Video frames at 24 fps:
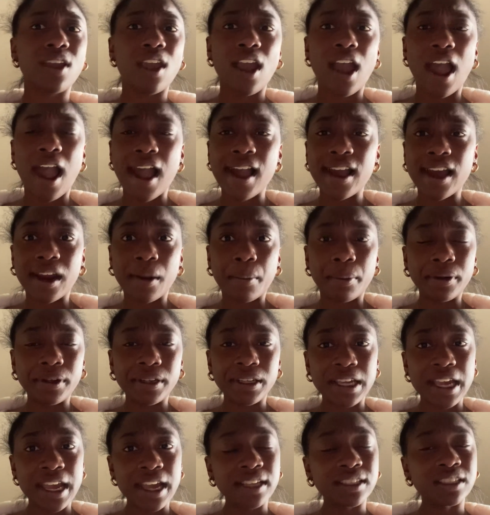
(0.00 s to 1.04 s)
I got to put
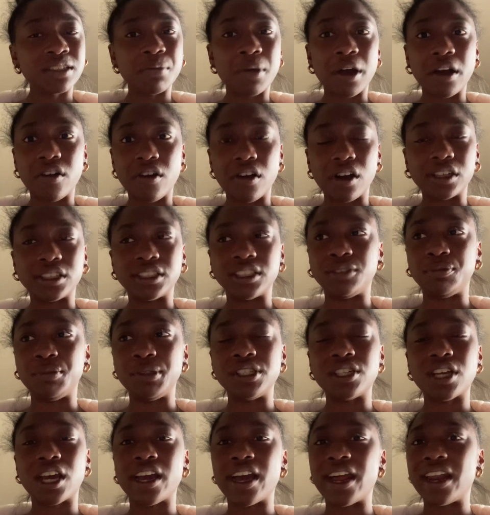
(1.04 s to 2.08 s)
gas in my car because,
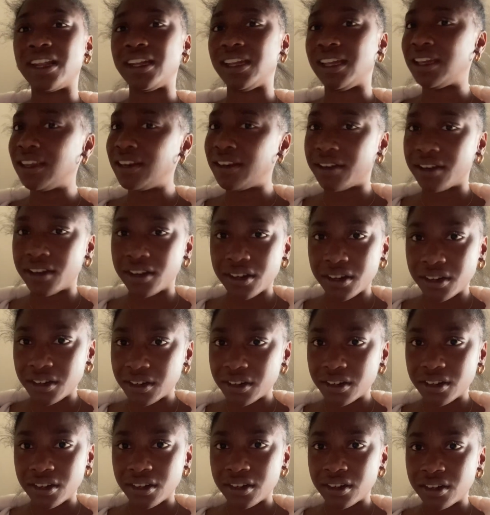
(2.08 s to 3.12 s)
bitch, I got to get there.
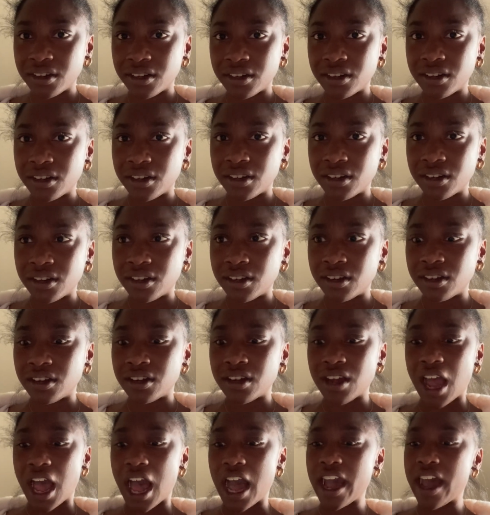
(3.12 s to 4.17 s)

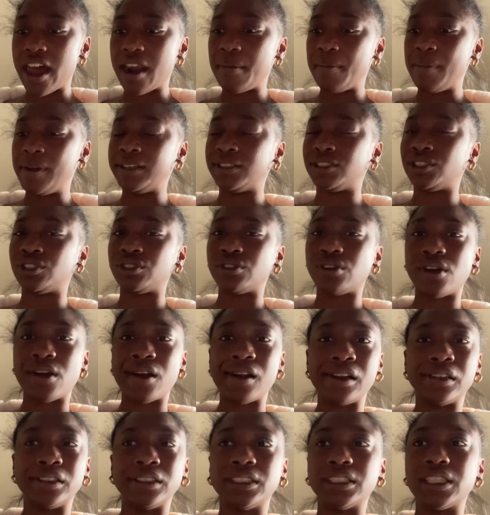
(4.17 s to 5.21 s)
I got to make
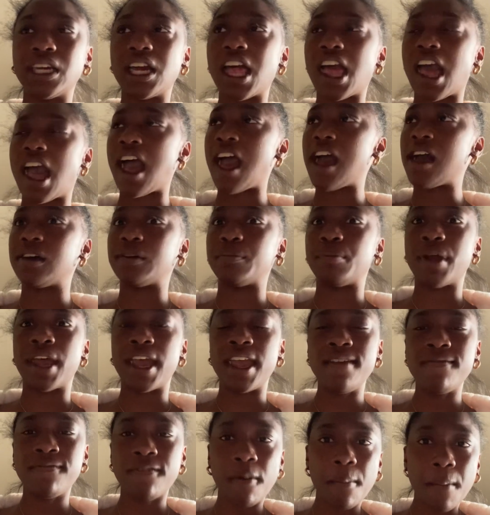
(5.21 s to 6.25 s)
sure I
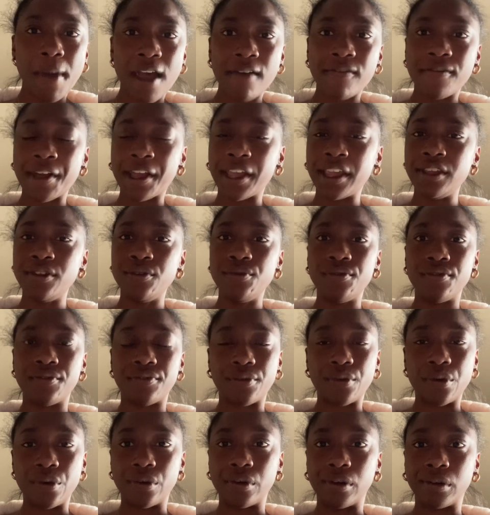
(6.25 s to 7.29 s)
pay for my fucking
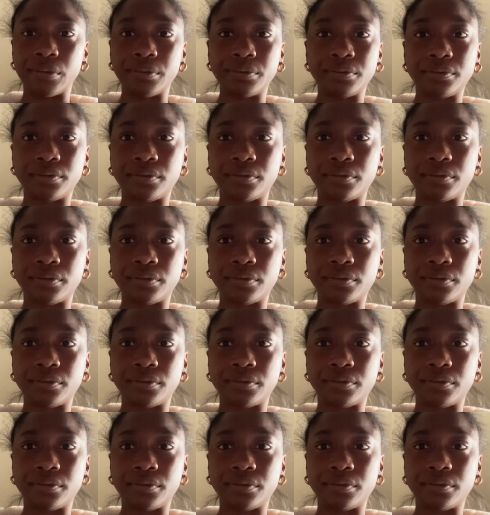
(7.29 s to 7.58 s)
uniform.